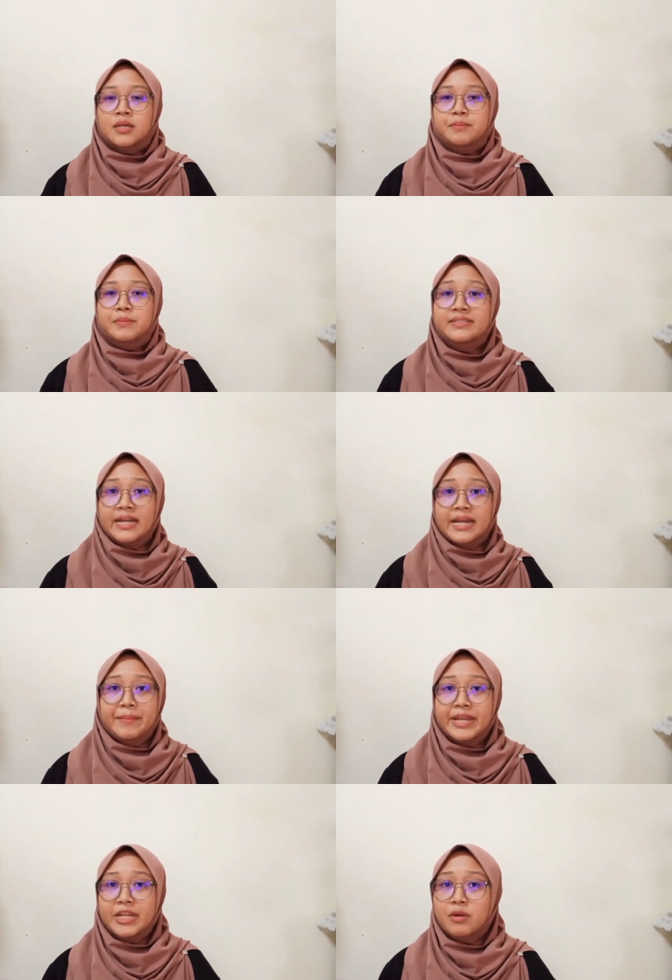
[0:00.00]
Besides,
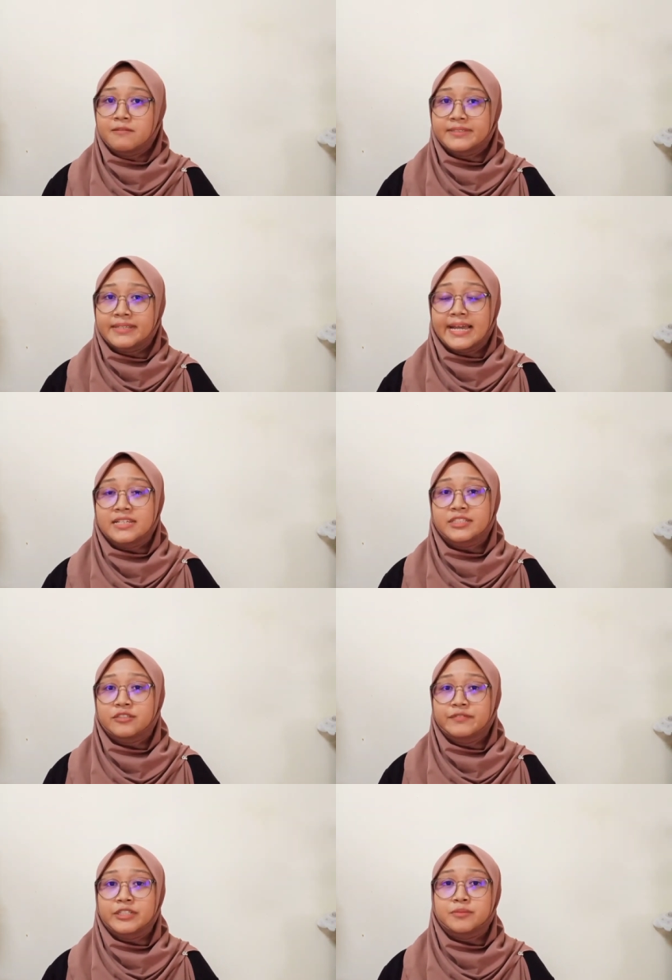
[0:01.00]
many websites and
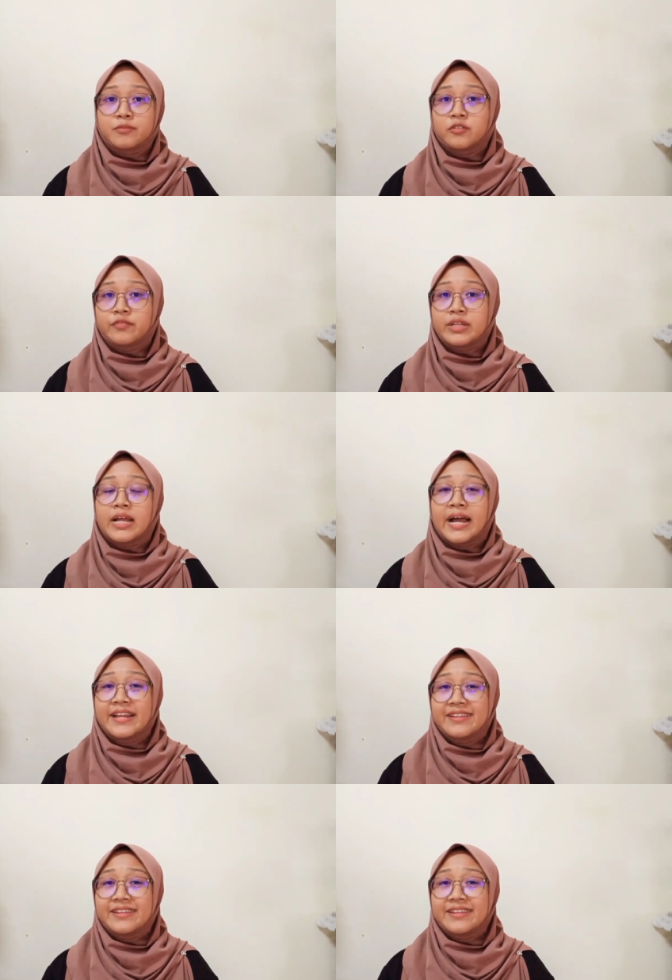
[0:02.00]
services provide
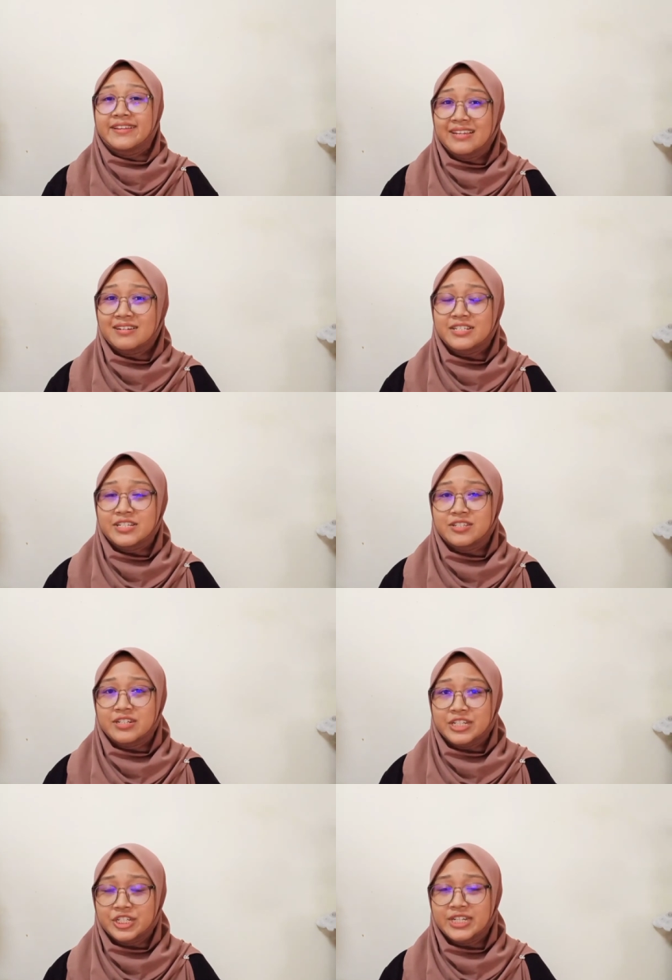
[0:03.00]
under 13
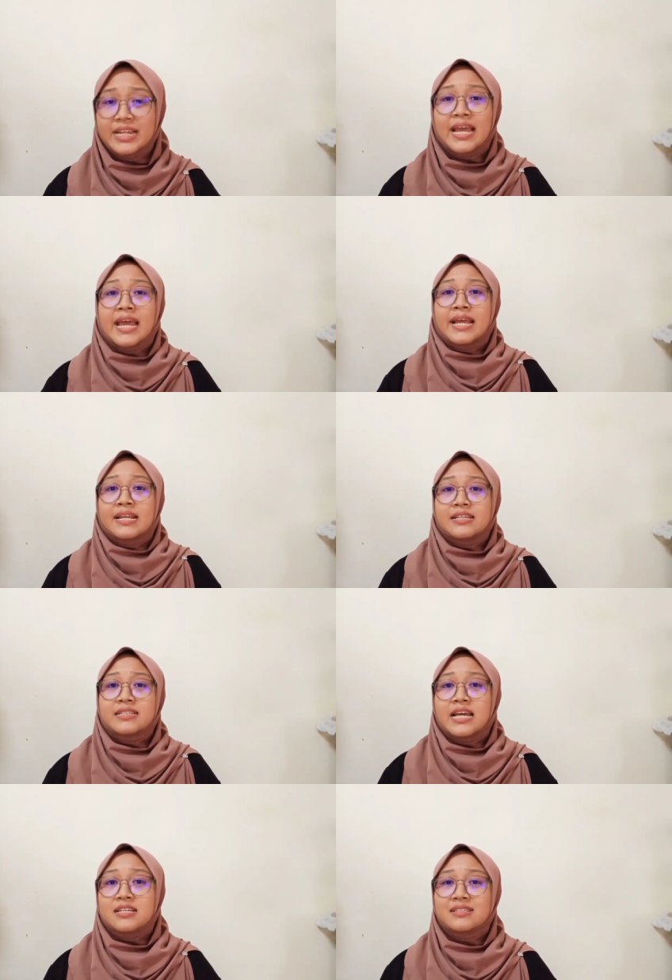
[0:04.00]
registration. This
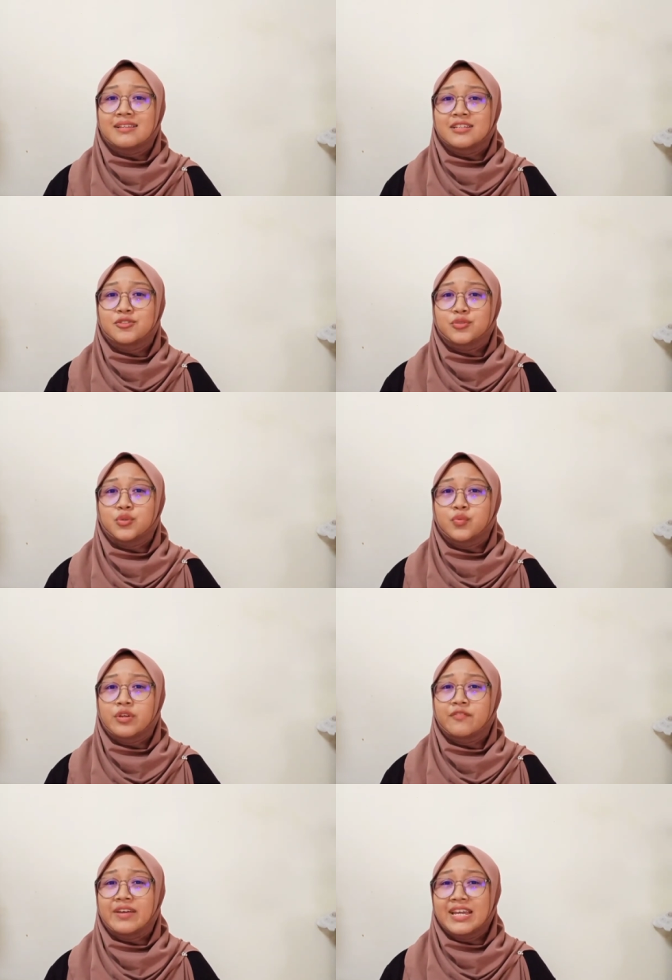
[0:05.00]
has less to do
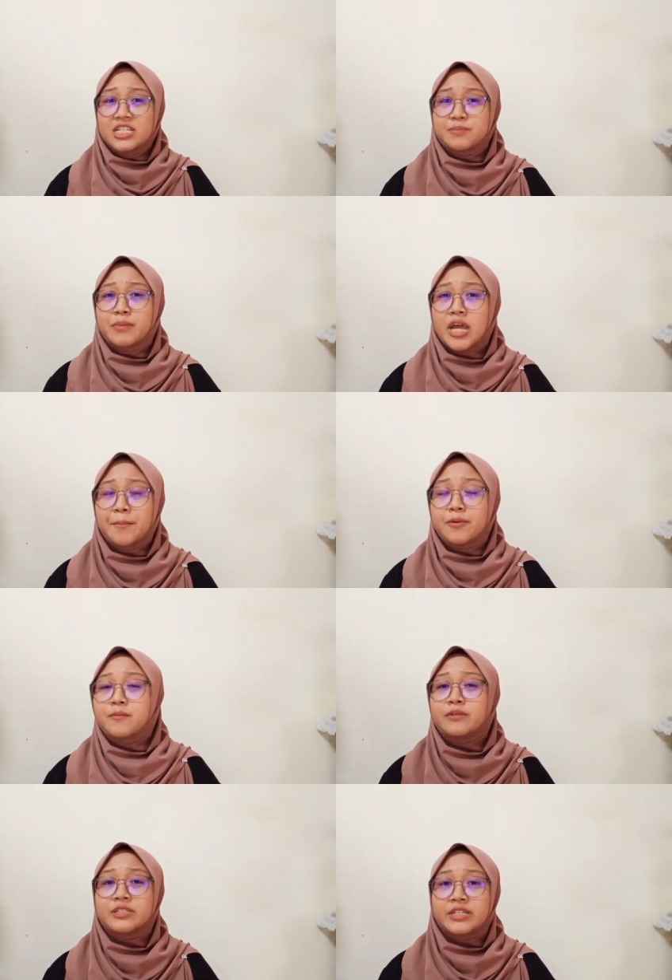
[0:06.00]
with age
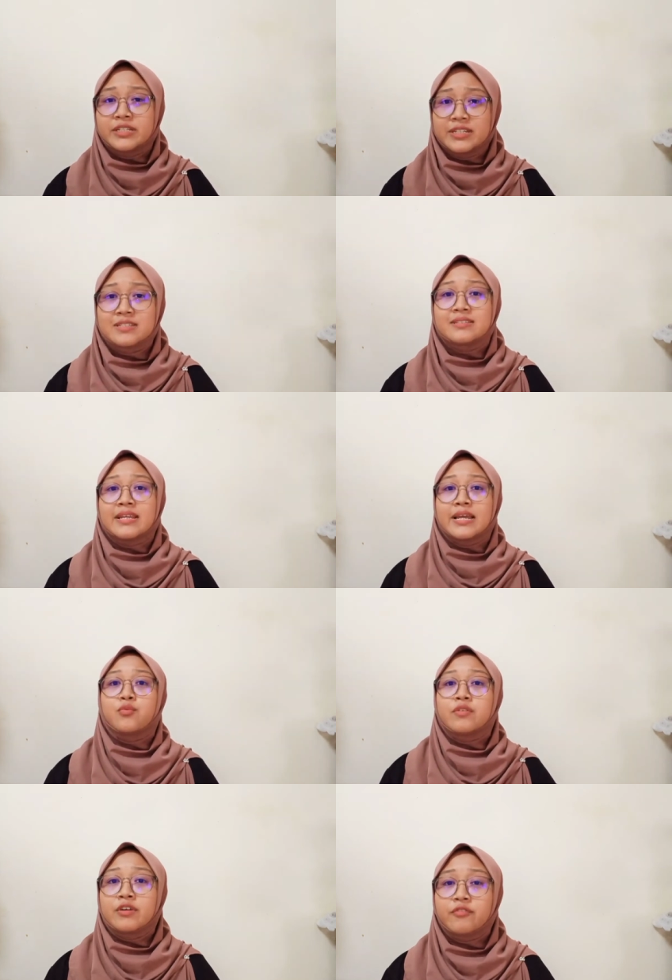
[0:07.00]
appropriateness than
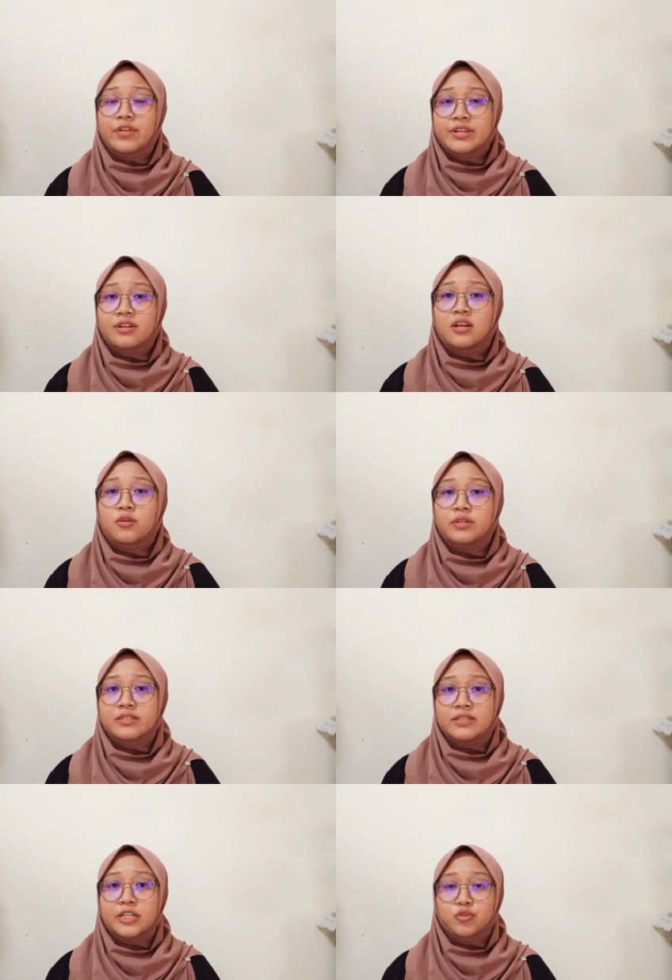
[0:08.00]
with a federal law
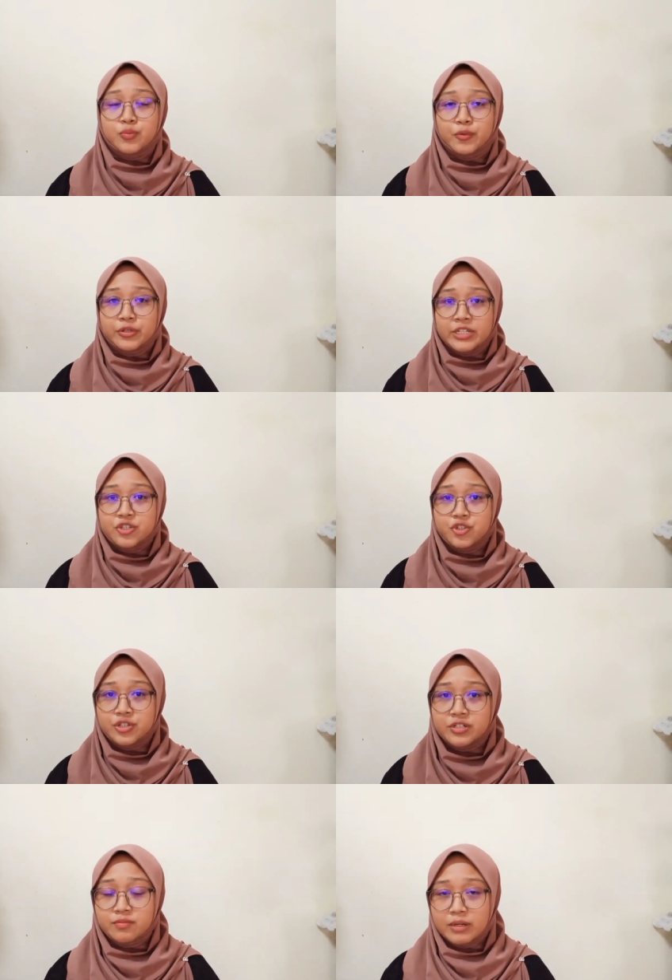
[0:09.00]
designed to protect
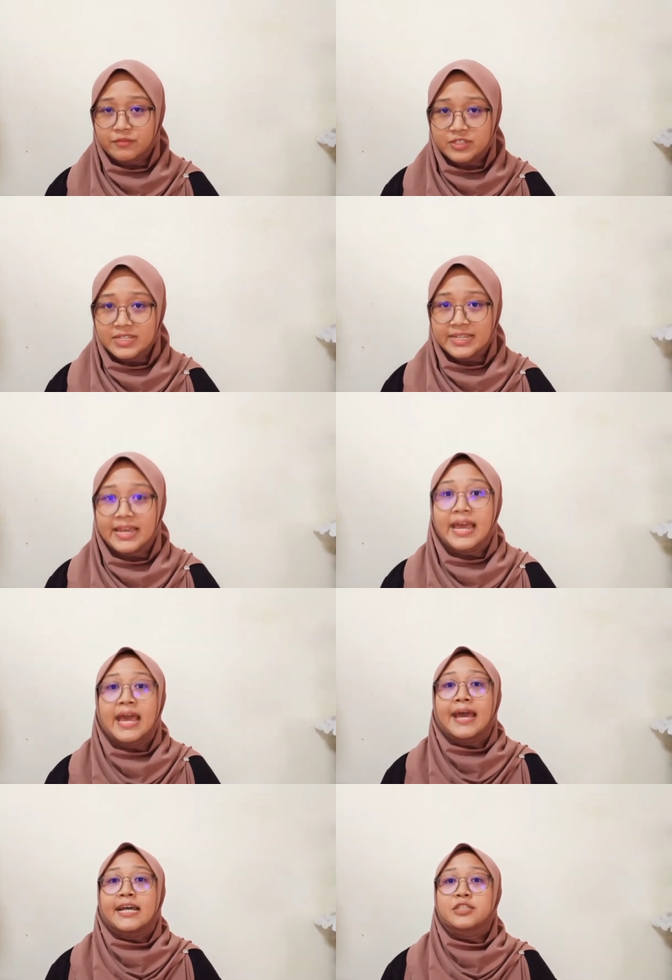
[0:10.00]
children's privacy.
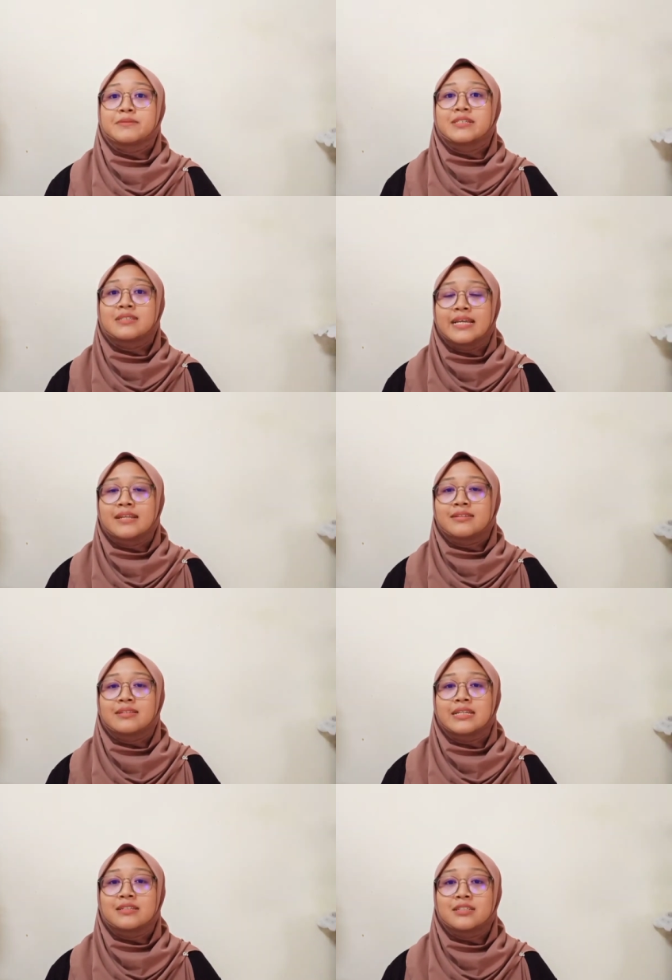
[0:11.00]
Experts say
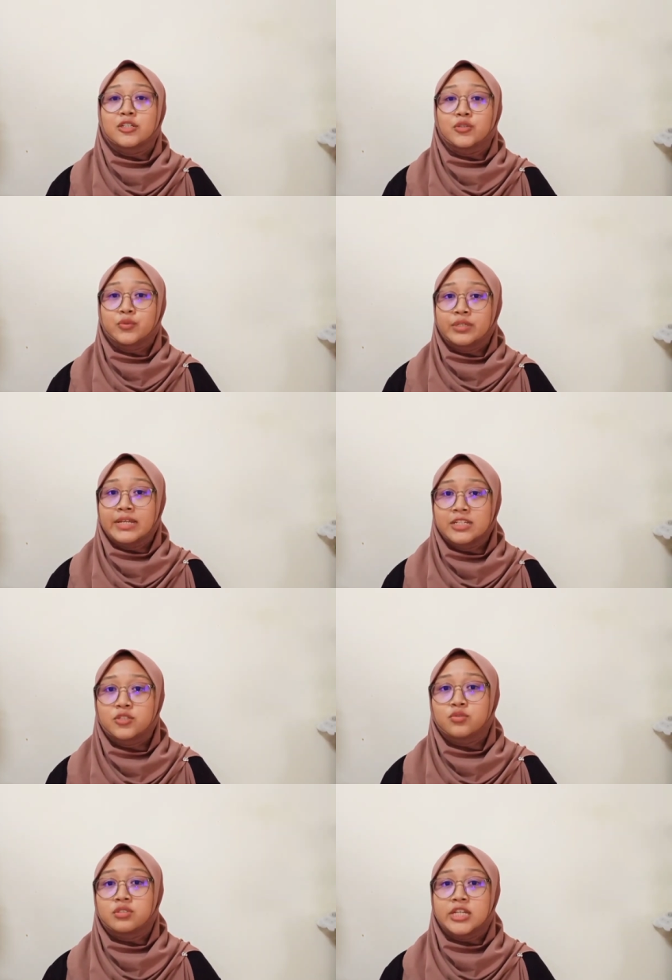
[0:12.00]
13 is a good age
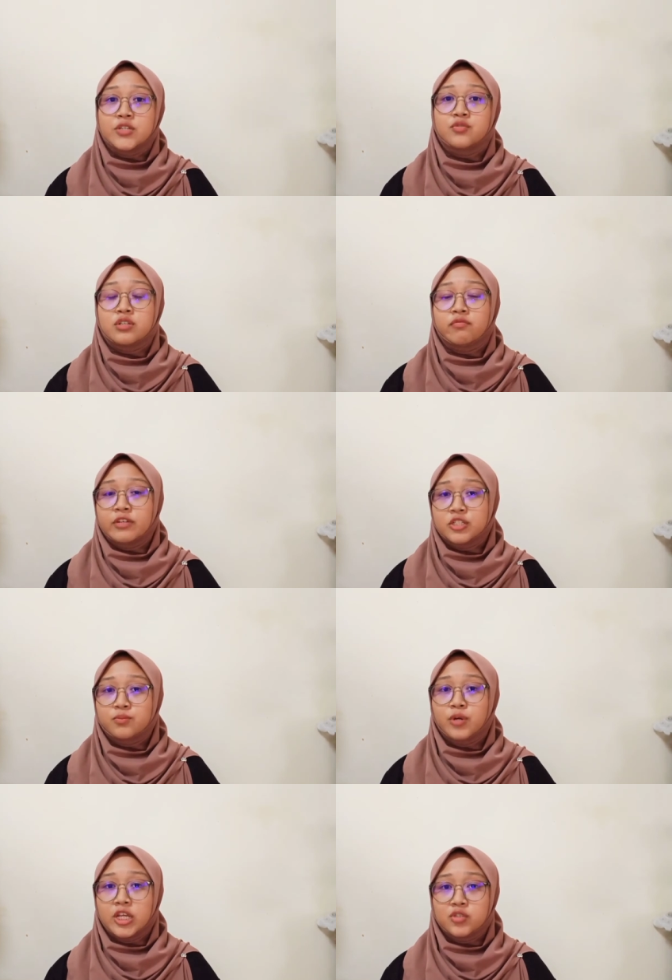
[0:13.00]
to start using
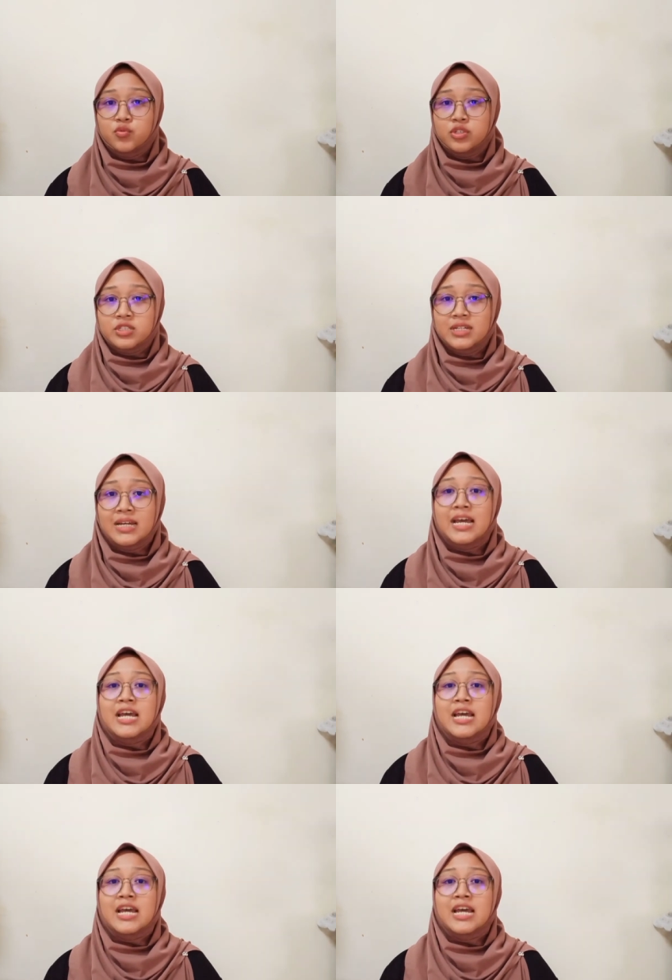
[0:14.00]
Facebook and Twitter.